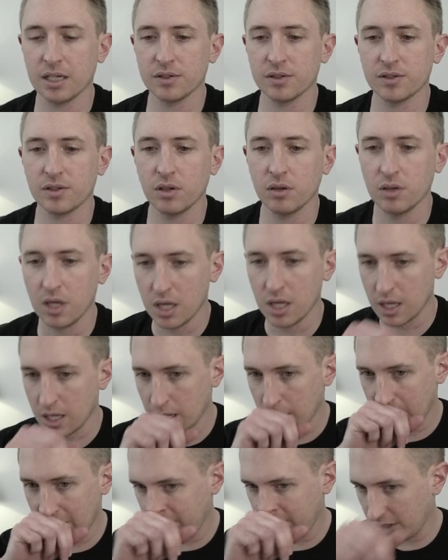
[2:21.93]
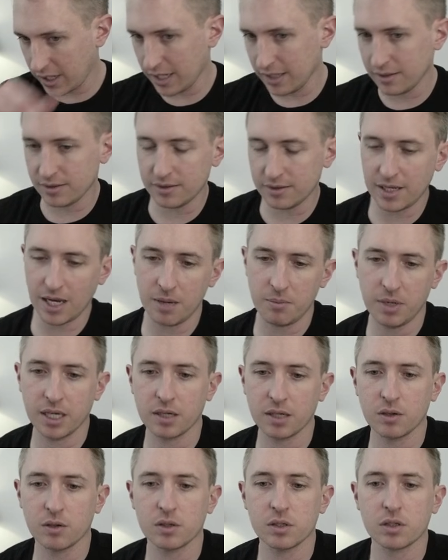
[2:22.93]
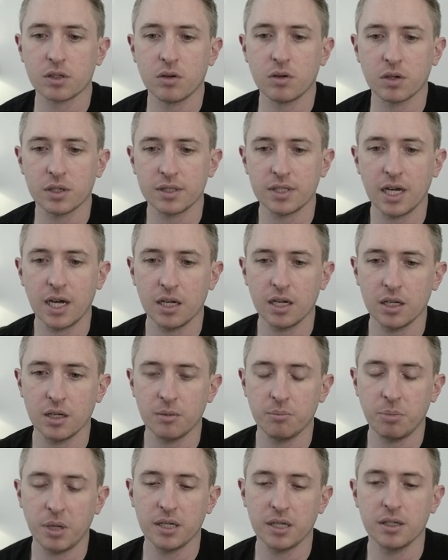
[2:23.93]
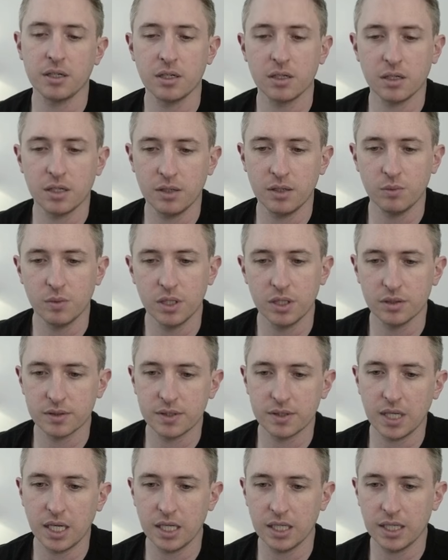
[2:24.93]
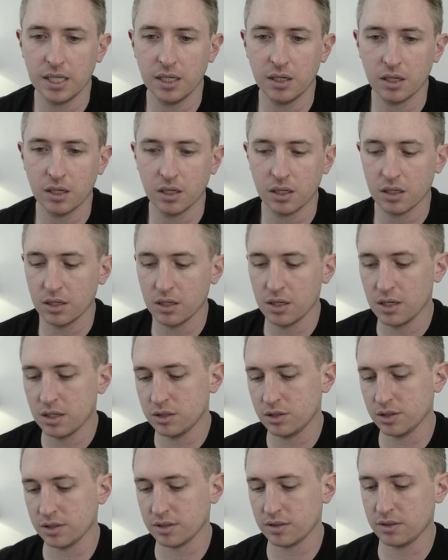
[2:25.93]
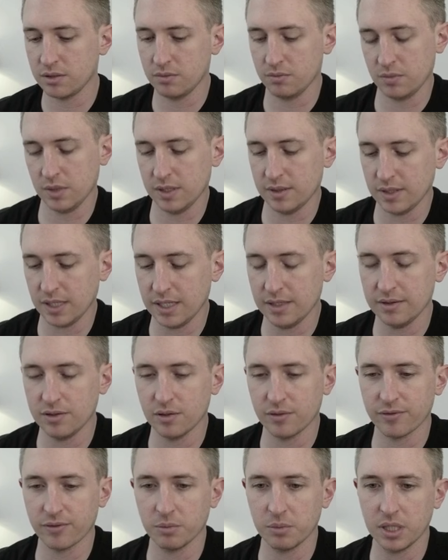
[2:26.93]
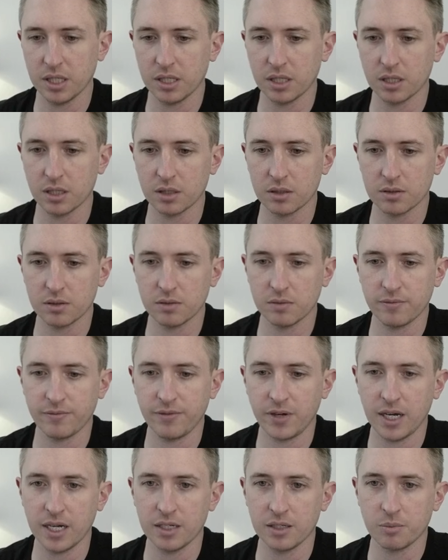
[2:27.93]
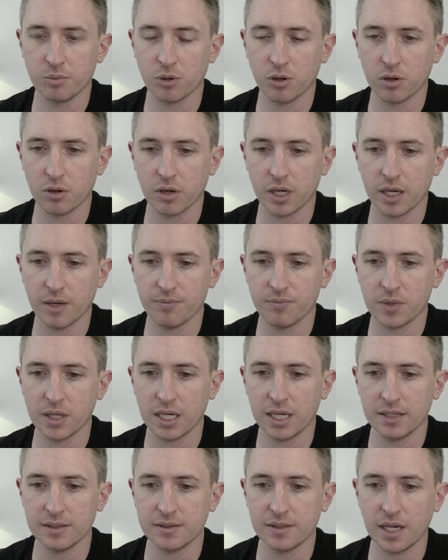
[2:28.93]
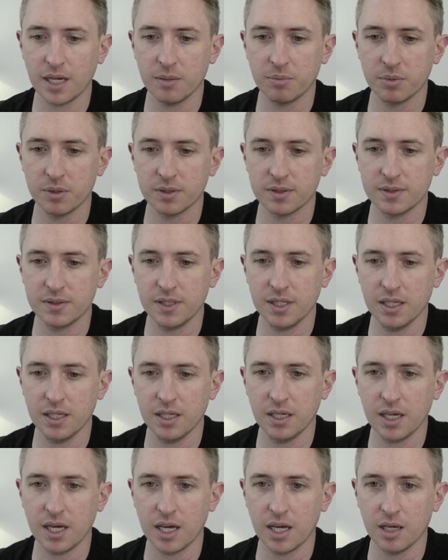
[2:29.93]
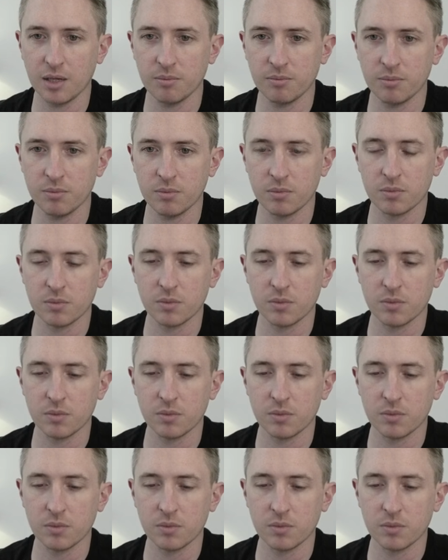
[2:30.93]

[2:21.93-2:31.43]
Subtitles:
So if I tap my Cortana button in Windows 10 here, just is easier for me to find a program, and I type CMD,